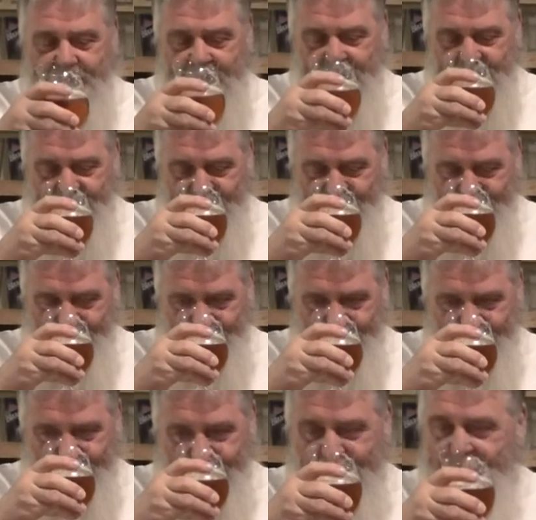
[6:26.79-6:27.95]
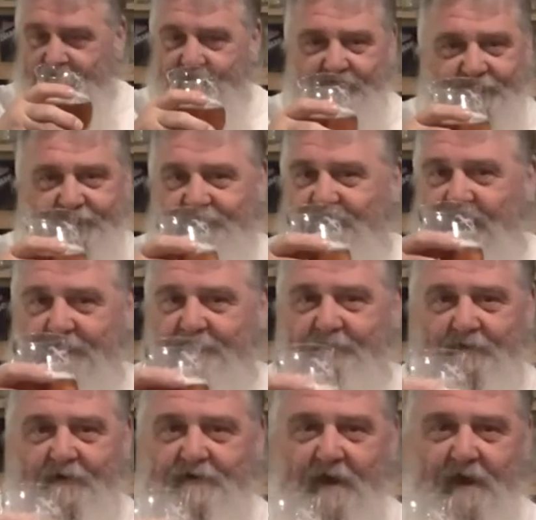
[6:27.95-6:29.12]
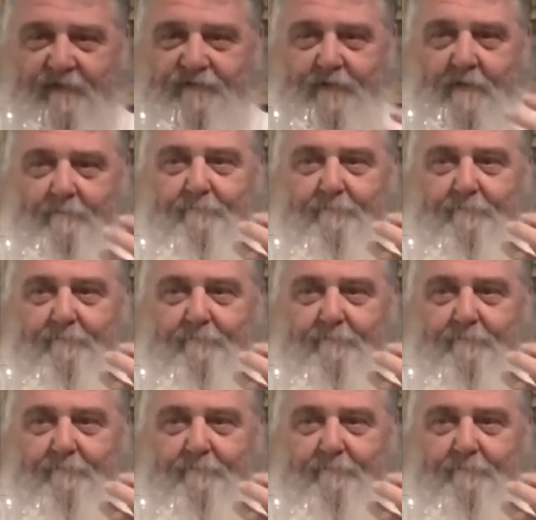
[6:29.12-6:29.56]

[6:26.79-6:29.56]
guys, yeah, this has got a very nice